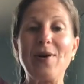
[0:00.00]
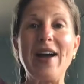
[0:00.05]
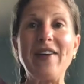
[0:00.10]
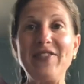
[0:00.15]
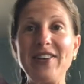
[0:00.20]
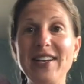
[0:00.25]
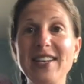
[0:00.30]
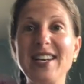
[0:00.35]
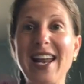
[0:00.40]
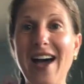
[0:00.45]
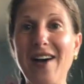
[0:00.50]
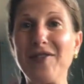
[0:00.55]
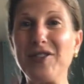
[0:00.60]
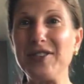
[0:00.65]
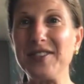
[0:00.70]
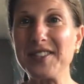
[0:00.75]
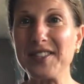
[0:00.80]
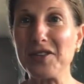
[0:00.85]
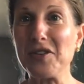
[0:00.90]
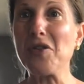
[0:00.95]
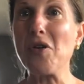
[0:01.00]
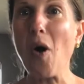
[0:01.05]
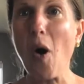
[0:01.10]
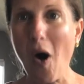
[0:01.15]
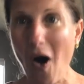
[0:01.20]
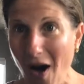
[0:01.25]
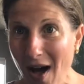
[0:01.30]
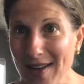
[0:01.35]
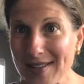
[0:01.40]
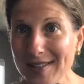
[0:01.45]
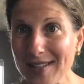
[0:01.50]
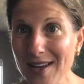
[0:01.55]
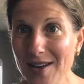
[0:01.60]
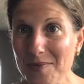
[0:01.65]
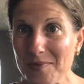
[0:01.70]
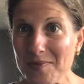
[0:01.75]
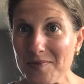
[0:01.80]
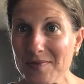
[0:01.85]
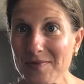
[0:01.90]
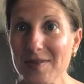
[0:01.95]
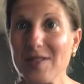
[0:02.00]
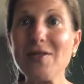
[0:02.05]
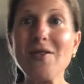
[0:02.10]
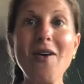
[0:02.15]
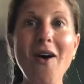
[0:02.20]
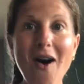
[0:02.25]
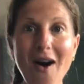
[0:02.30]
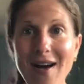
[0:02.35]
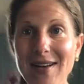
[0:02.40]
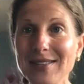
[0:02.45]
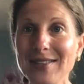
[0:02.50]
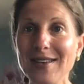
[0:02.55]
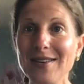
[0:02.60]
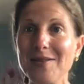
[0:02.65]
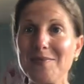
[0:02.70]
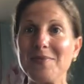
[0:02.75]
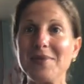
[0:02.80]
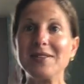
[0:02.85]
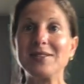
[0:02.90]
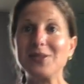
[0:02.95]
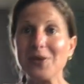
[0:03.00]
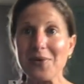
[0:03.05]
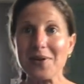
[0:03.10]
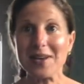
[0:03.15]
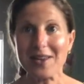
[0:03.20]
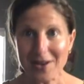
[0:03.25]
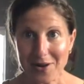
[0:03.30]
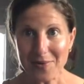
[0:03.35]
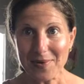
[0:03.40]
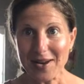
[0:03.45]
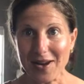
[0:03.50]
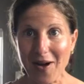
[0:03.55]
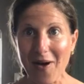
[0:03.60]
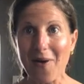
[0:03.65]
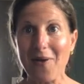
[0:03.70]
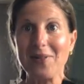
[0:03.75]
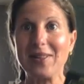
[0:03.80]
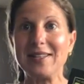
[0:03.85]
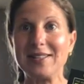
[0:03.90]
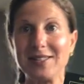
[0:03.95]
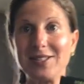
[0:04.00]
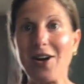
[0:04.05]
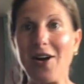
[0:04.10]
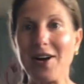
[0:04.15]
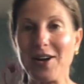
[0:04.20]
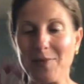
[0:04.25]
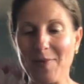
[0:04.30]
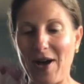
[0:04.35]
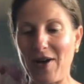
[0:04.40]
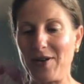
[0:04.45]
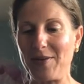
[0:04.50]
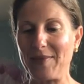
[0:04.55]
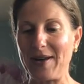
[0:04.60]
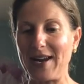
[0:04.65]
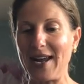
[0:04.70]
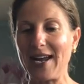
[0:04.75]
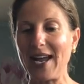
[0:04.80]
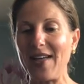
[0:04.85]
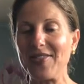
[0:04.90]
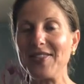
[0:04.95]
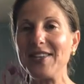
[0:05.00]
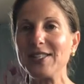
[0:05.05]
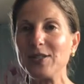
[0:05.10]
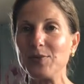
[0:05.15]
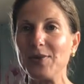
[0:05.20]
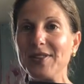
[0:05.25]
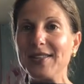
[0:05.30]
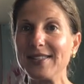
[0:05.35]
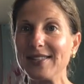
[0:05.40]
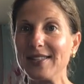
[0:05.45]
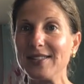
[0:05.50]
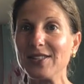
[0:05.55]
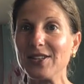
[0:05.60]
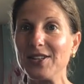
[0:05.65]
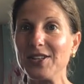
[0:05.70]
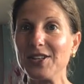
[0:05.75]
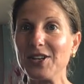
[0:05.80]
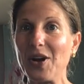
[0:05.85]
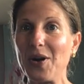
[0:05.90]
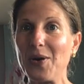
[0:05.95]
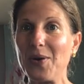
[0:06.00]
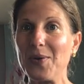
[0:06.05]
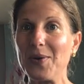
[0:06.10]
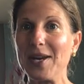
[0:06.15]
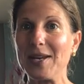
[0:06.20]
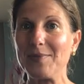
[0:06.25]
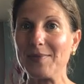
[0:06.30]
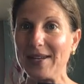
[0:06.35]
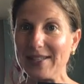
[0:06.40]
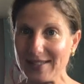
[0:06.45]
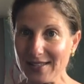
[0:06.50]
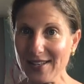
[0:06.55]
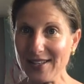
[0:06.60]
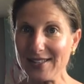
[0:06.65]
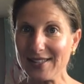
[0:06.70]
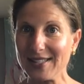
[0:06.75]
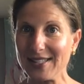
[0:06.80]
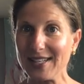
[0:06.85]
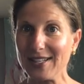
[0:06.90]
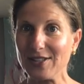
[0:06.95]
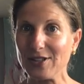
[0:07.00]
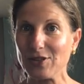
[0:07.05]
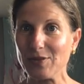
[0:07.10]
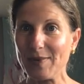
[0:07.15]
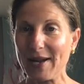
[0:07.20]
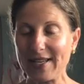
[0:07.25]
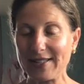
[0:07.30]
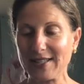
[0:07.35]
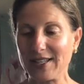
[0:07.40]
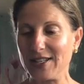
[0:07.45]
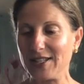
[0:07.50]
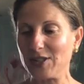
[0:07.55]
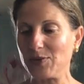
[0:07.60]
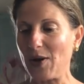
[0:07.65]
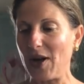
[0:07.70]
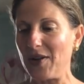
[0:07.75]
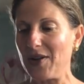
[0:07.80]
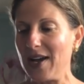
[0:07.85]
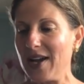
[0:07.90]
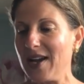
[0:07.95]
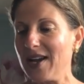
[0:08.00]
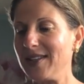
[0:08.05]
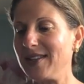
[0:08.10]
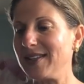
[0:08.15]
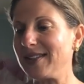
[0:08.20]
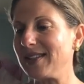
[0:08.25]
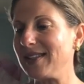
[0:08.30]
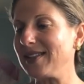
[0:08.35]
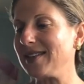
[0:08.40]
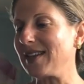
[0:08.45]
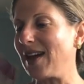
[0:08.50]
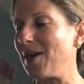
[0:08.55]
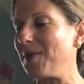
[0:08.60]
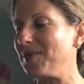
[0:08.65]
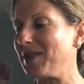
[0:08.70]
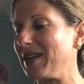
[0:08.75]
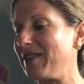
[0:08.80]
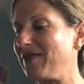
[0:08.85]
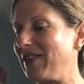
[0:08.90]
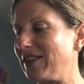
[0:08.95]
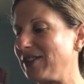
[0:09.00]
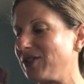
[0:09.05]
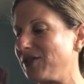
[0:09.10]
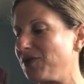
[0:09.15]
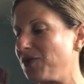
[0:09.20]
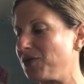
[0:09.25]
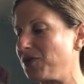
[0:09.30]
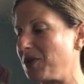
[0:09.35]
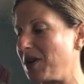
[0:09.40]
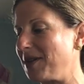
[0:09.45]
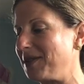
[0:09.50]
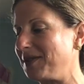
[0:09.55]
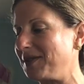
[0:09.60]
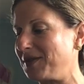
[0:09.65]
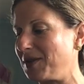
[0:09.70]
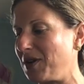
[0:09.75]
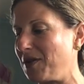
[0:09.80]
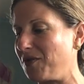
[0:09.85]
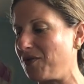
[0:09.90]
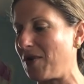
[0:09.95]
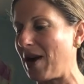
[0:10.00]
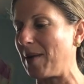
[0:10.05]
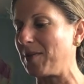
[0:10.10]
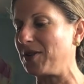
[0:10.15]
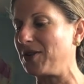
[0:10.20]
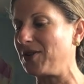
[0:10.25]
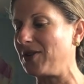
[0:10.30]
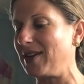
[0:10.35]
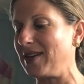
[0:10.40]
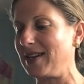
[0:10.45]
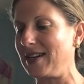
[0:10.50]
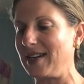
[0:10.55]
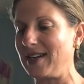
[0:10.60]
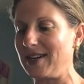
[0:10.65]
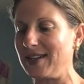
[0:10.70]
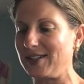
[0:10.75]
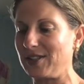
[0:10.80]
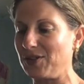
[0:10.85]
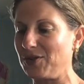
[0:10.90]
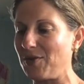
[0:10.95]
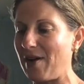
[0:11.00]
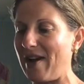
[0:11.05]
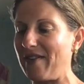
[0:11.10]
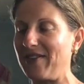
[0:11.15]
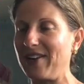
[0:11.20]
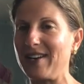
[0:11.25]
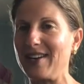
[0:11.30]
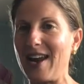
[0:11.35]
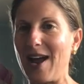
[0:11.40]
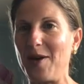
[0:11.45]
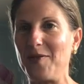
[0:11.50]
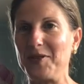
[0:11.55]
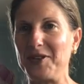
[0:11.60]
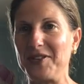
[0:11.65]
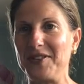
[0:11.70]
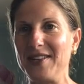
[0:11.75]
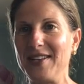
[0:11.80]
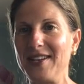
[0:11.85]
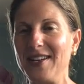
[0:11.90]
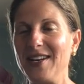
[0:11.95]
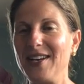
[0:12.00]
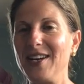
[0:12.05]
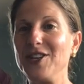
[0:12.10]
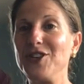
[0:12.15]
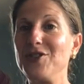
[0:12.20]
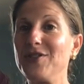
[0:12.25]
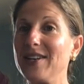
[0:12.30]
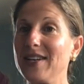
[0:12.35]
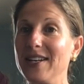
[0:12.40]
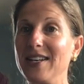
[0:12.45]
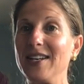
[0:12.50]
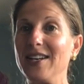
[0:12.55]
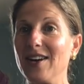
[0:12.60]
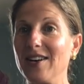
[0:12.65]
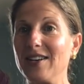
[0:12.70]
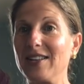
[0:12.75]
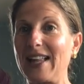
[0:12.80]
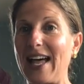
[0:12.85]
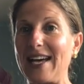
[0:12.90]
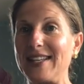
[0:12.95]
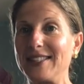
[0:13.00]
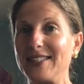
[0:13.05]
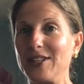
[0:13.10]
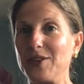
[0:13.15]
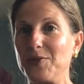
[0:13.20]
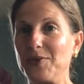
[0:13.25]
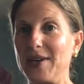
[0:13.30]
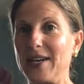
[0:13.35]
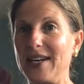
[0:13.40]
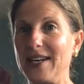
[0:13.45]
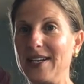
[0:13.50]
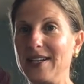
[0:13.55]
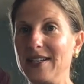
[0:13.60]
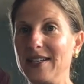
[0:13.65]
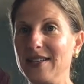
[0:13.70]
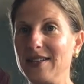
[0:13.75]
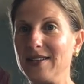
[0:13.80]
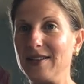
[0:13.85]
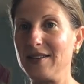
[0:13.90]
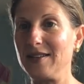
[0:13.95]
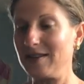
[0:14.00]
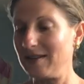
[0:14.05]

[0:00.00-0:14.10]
graphic novels are awesome. They're awesome. So here we go. Let's talk about them. And I got this one. This is going to go in my son's Easter basket as well. This is The Adventure of Robin Hood, and it is a graphic novel, and you're getting a classic read.